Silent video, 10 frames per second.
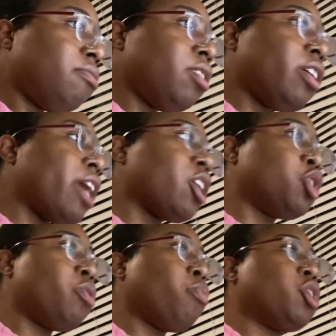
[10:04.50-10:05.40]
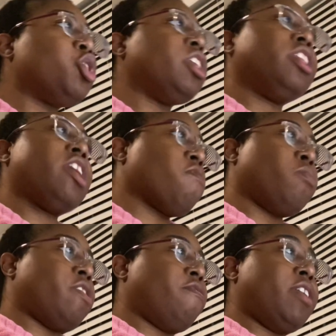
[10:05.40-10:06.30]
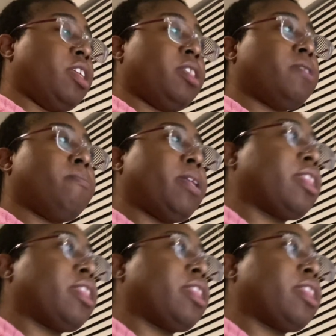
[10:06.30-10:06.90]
Yeah, she never would have eaten something like